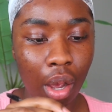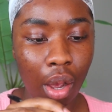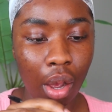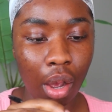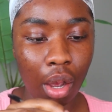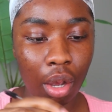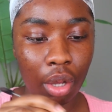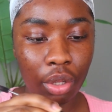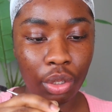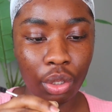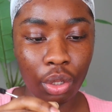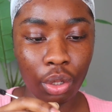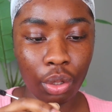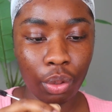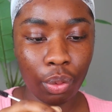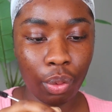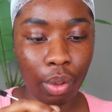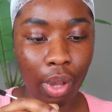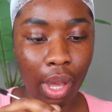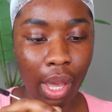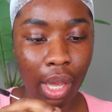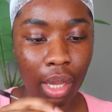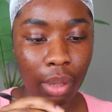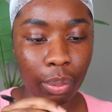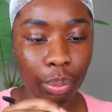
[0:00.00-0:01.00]
Are you
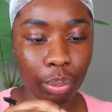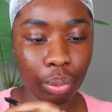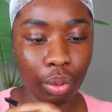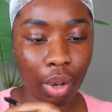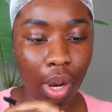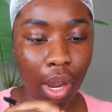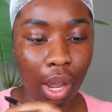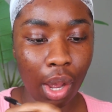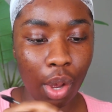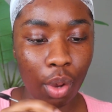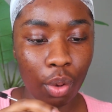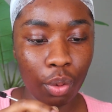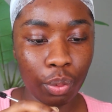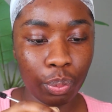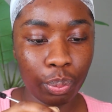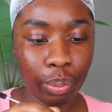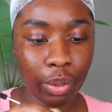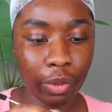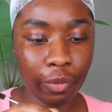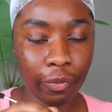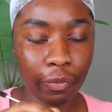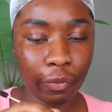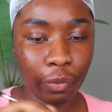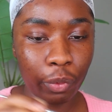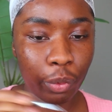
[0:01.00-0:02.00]
a brow
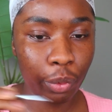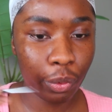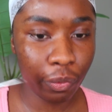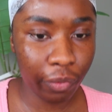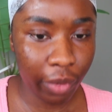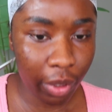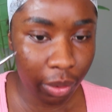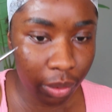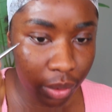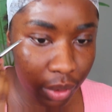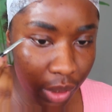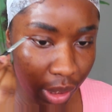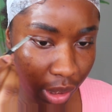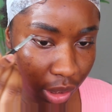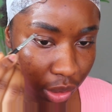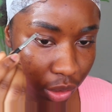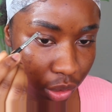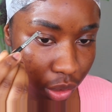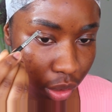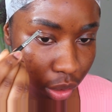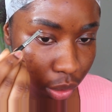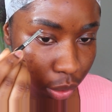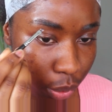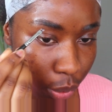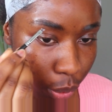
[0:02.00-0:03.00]
before
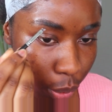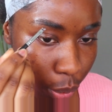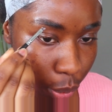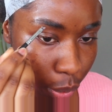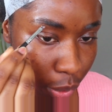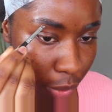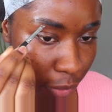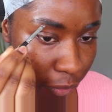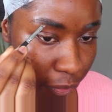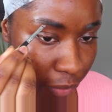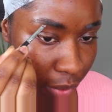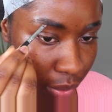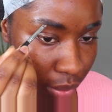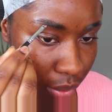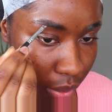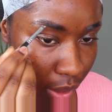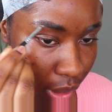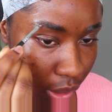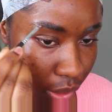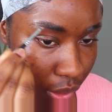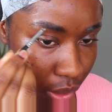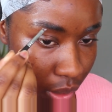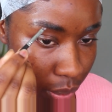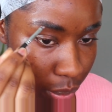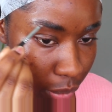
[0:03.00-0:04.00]
foundation or
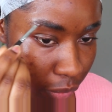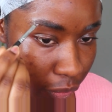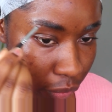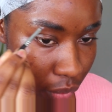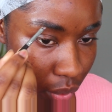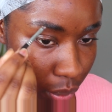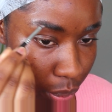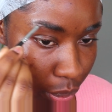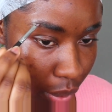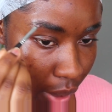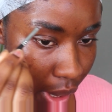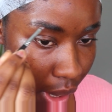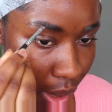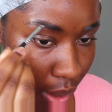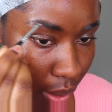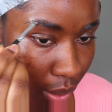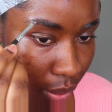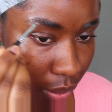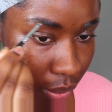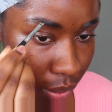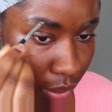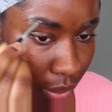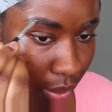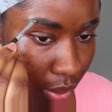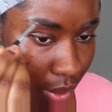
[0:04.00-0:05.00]
foundation before brow?
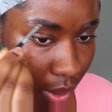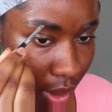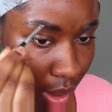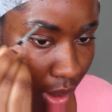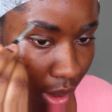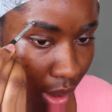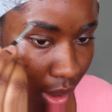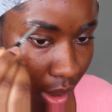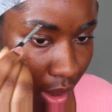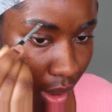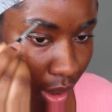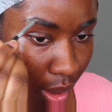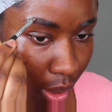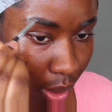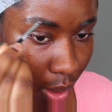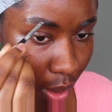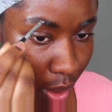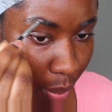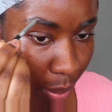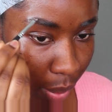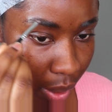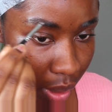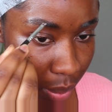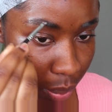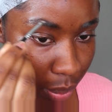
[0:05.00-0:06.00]

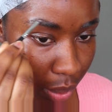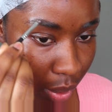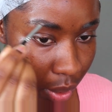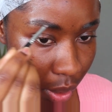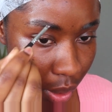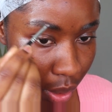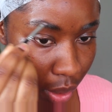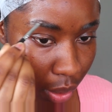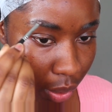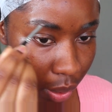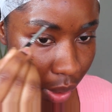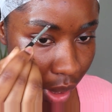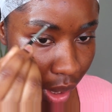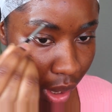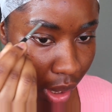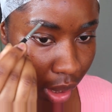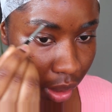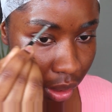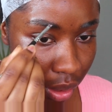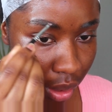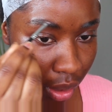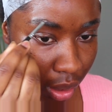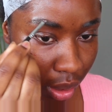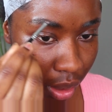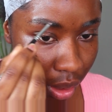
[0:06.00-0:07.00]
Comment below. I
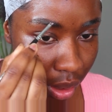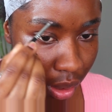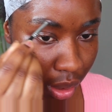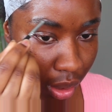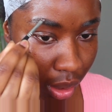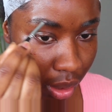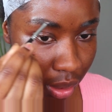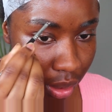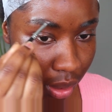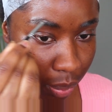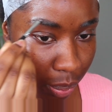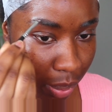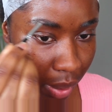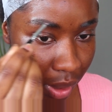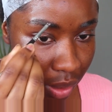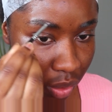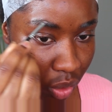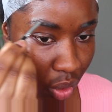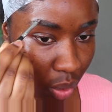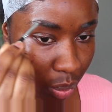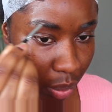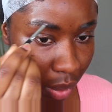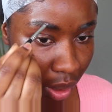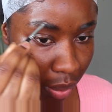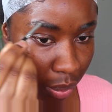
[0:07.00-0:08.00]
think it depends
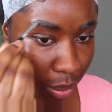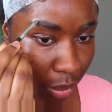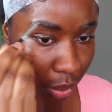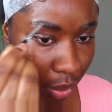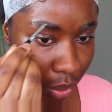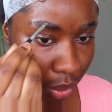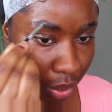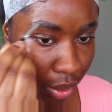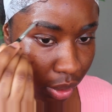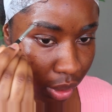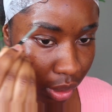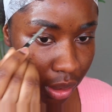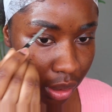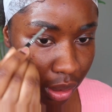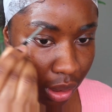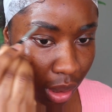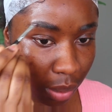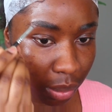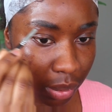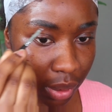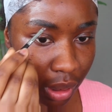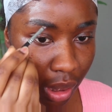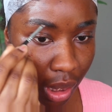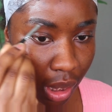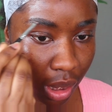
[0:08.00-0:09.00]
on my mood.
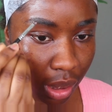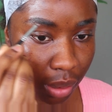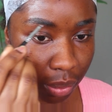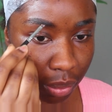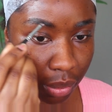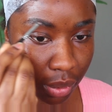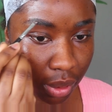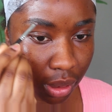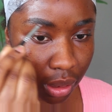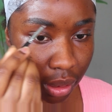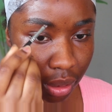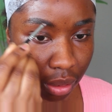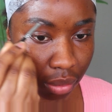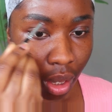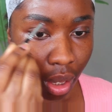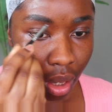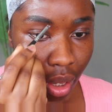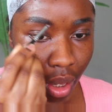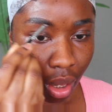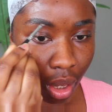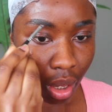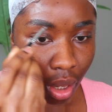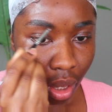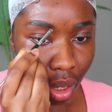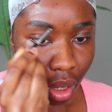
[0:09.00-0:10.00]
Sometimes
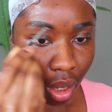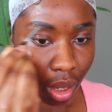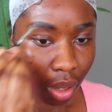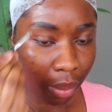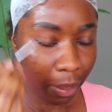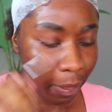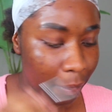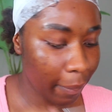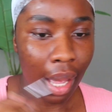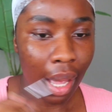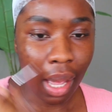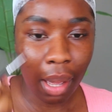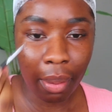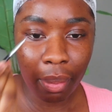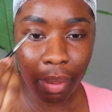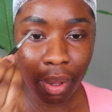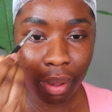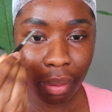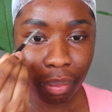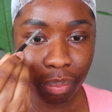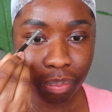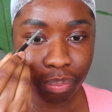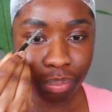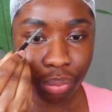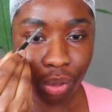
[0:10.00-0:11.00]
I'm a
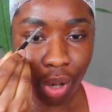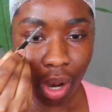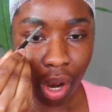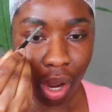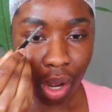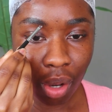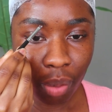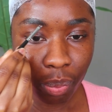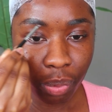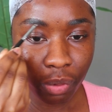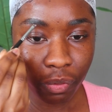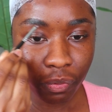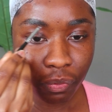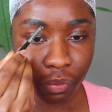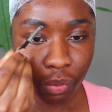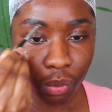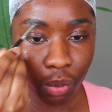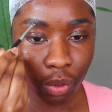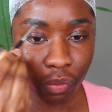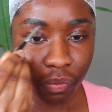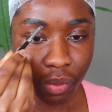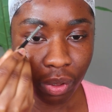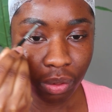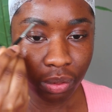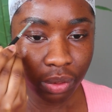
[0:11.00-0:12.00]
brow before
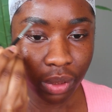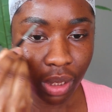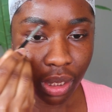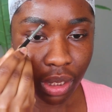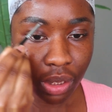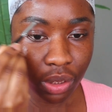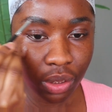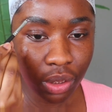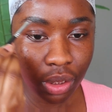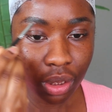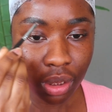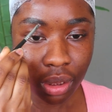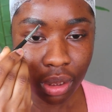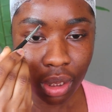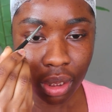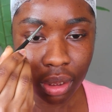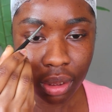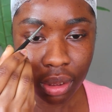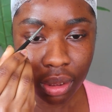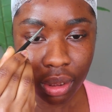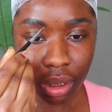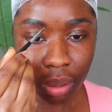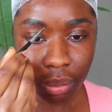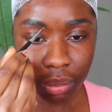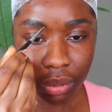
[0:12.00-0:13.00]
foundation and
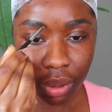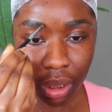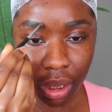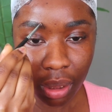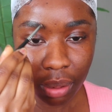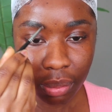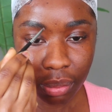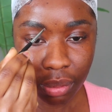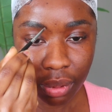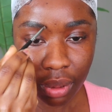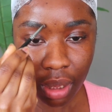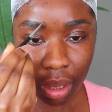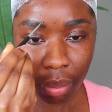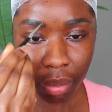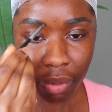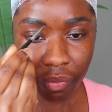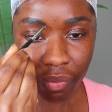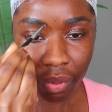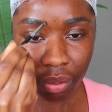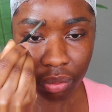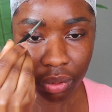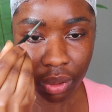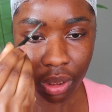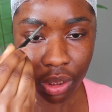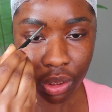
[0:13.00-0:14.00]
sometimes I'm a
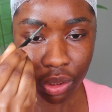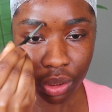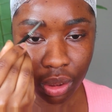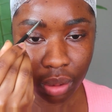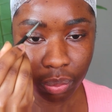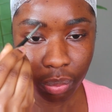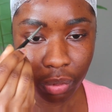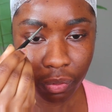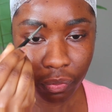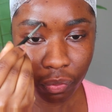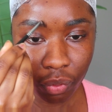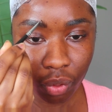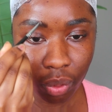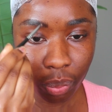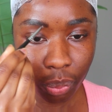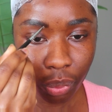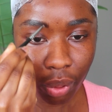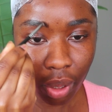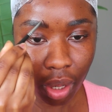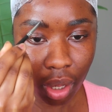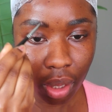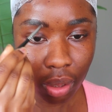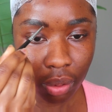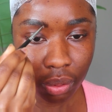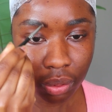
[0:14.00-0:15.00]
foundation before
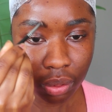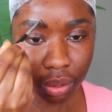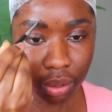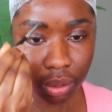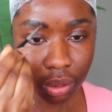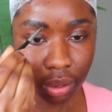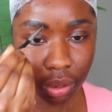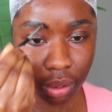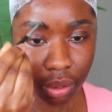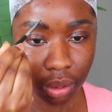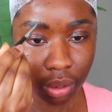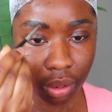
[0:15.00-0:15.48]
brows.